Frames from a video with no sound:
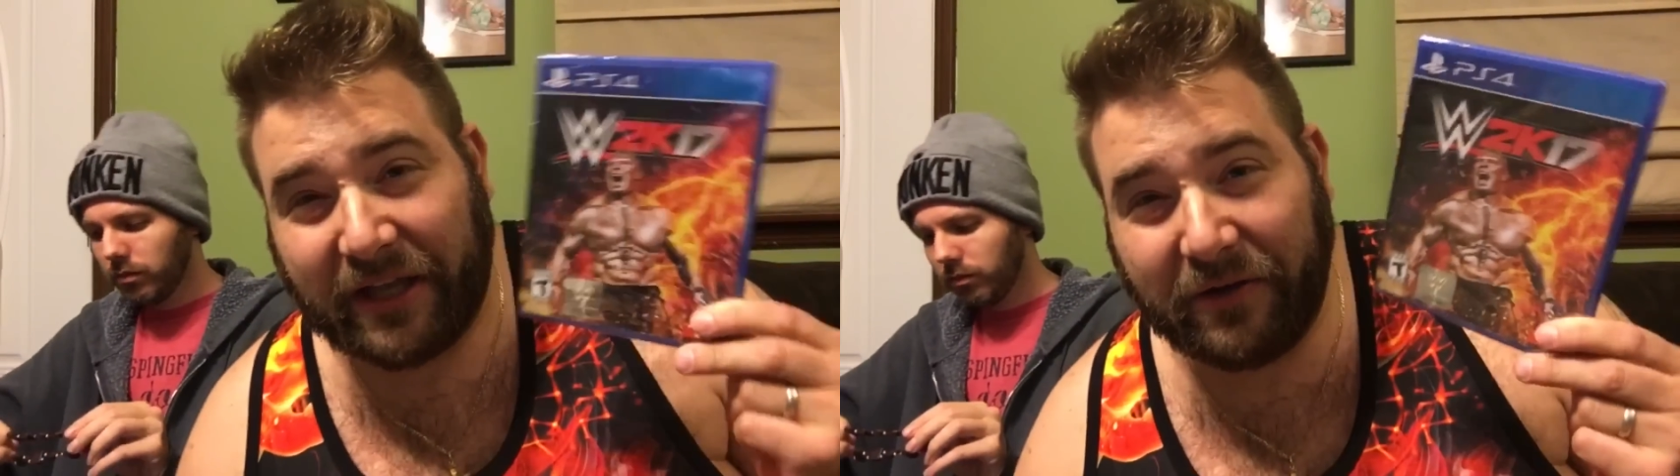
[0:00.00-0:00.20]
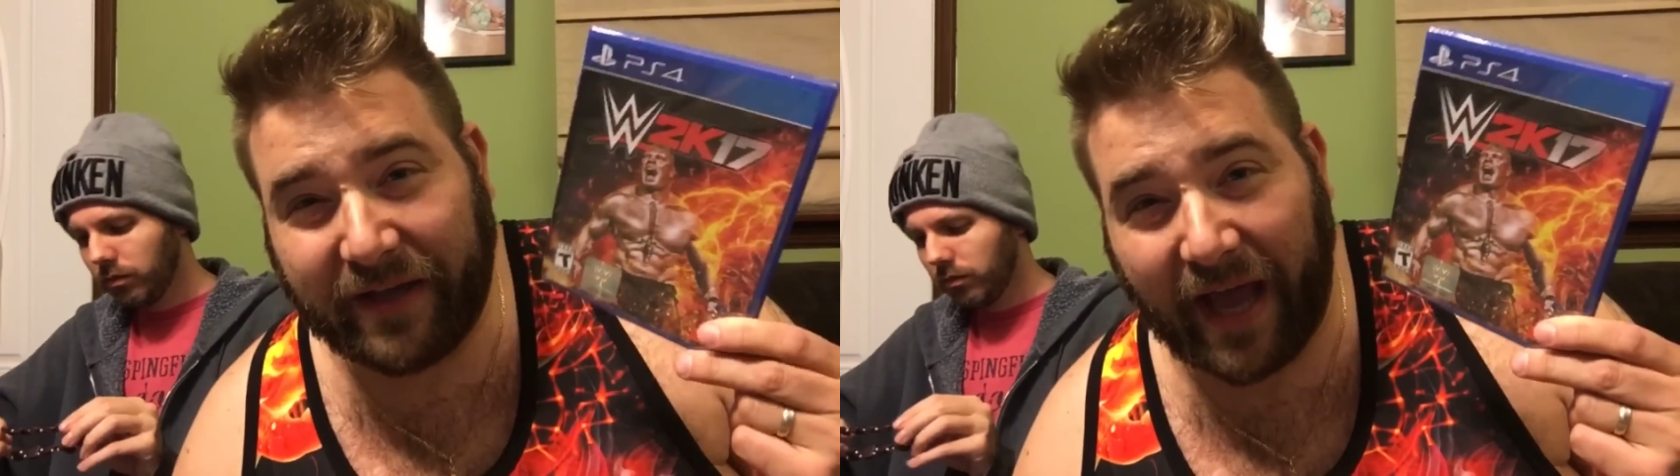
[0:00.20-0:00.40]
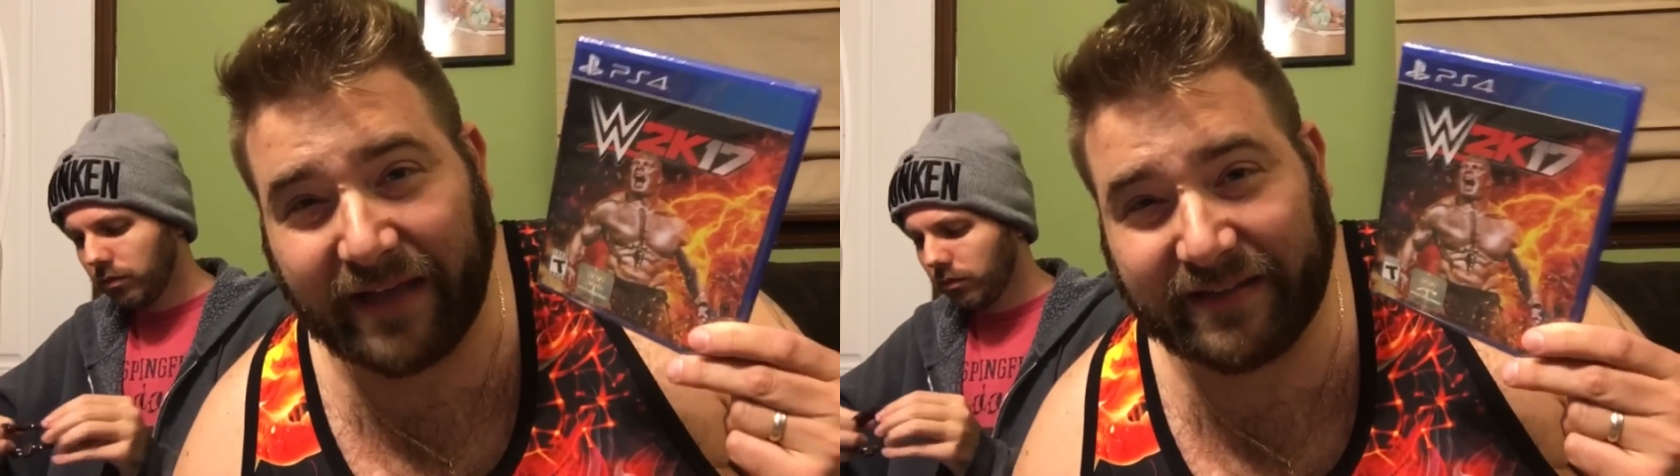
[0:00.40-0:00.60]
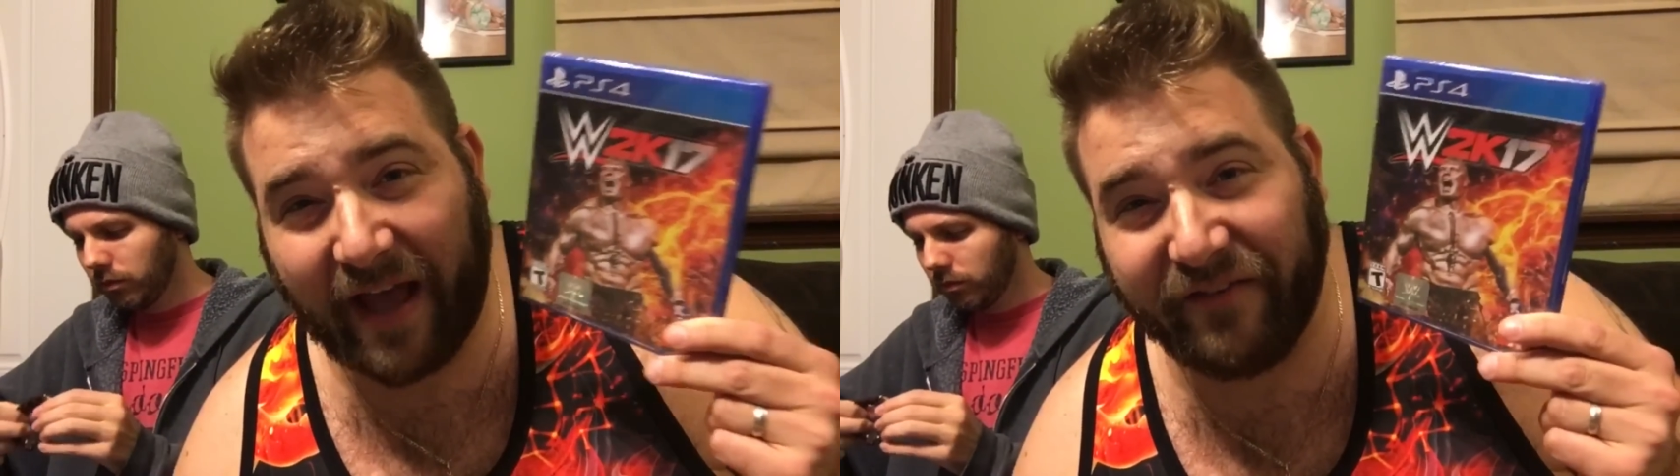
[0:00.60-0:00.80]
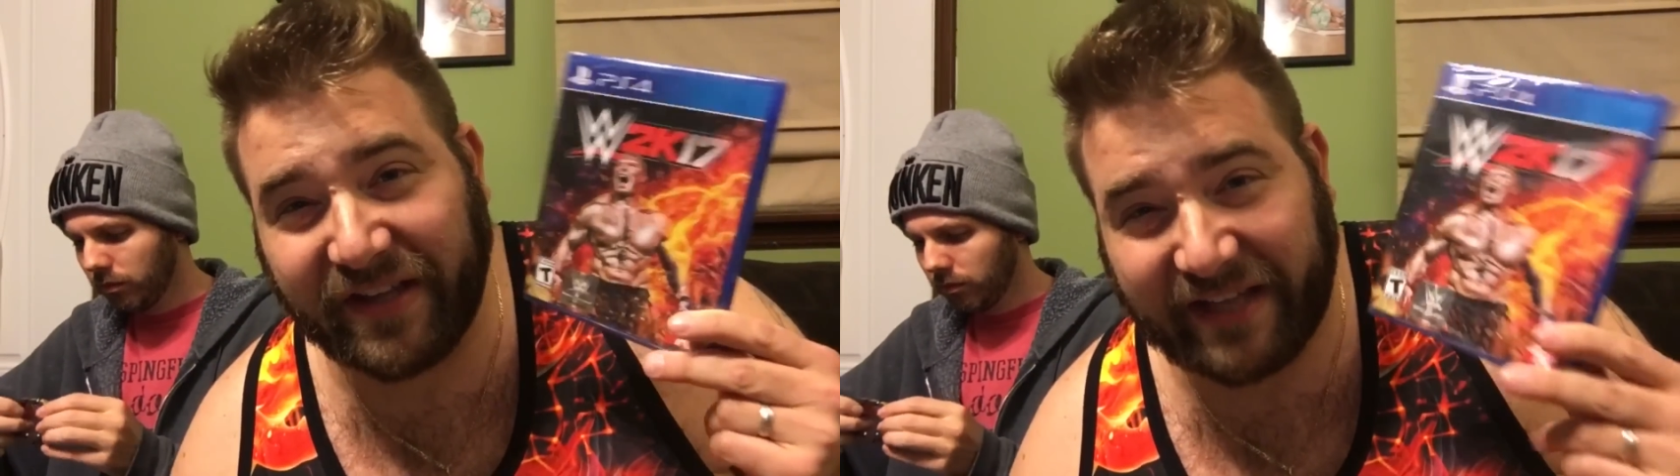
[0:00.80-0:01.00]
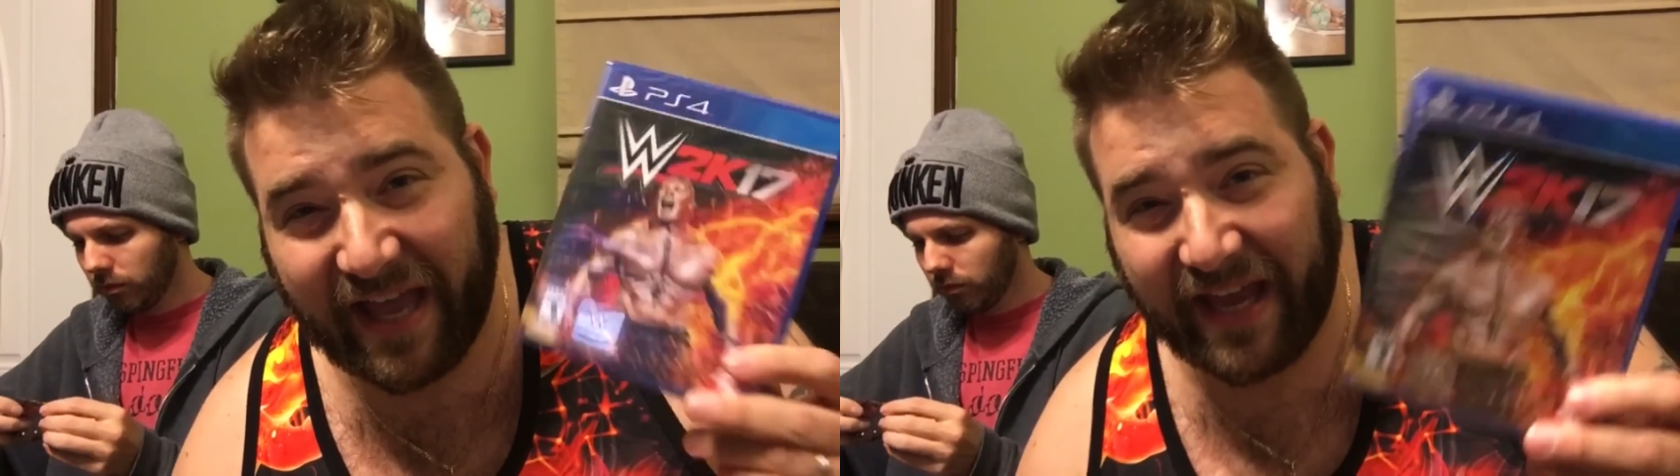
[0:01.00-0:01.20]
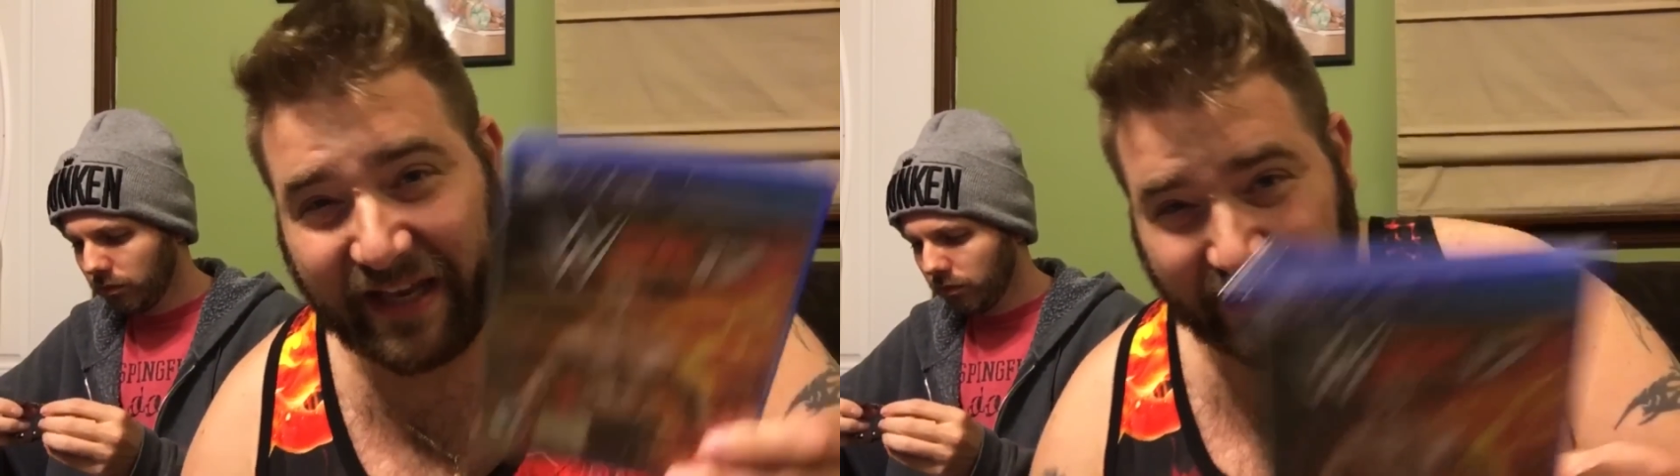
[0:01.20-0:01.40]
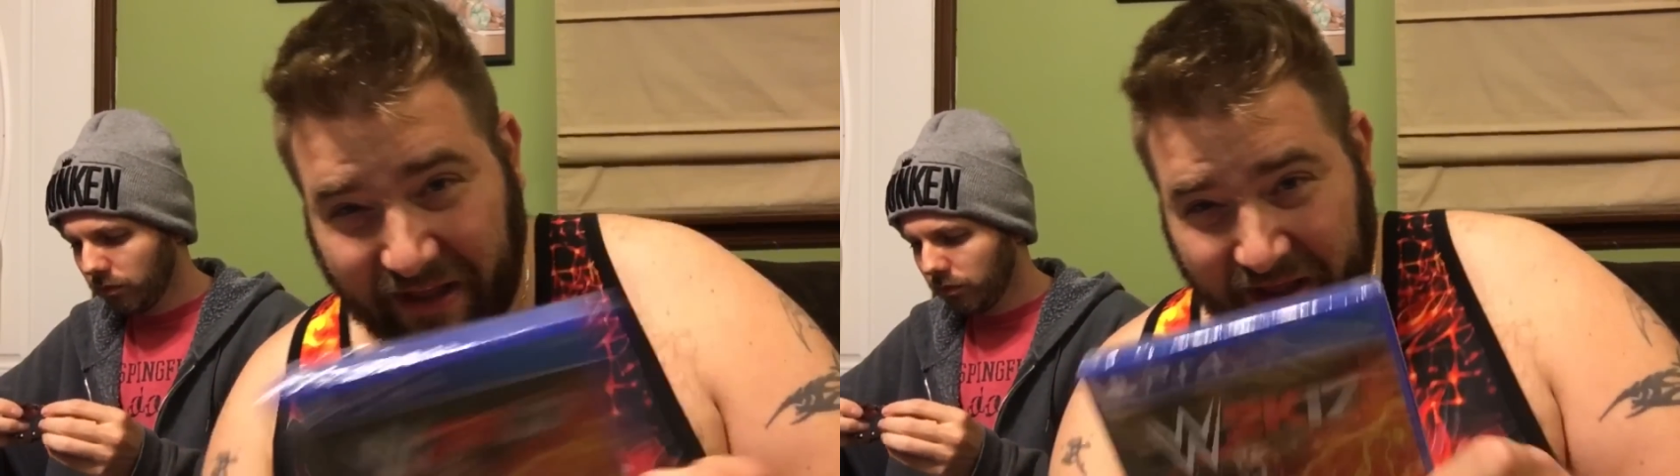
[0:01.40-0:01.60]

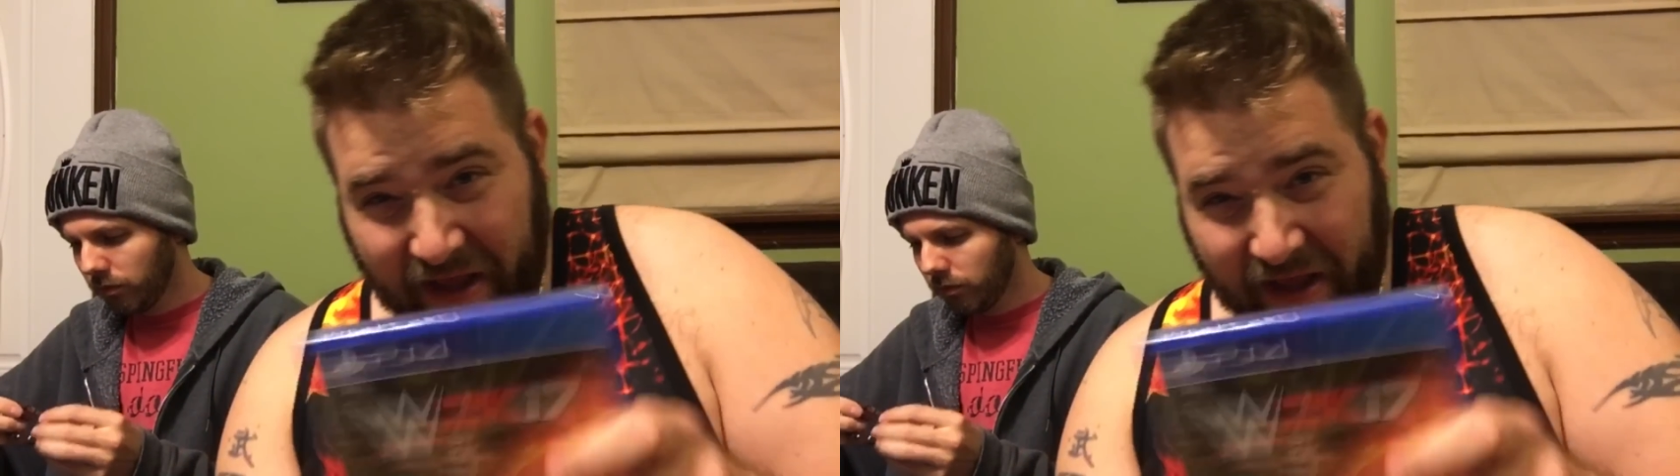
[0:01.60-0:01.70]
2K17